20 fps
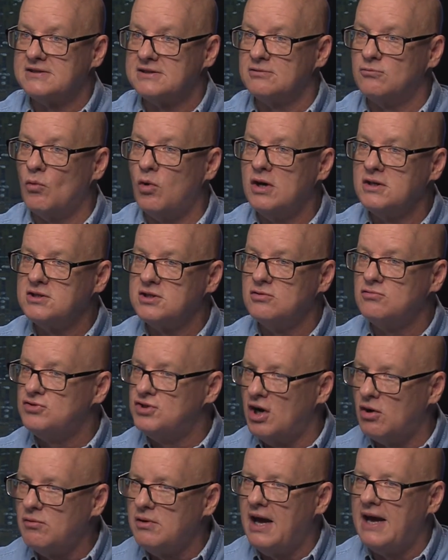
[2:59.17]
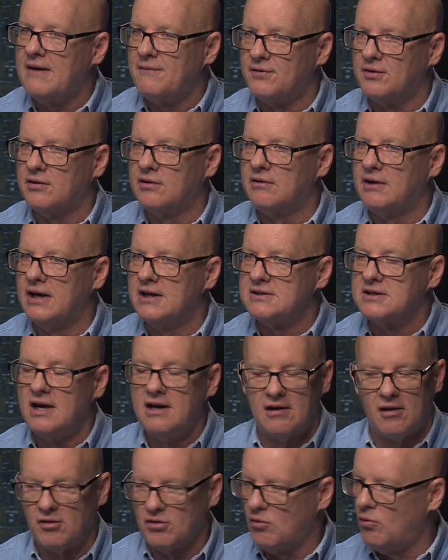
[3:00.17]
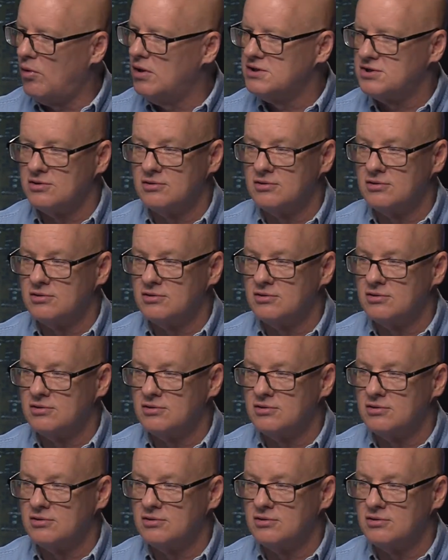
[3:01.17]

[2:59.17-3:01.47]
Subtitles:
The ones who don't have the regrets are the ones who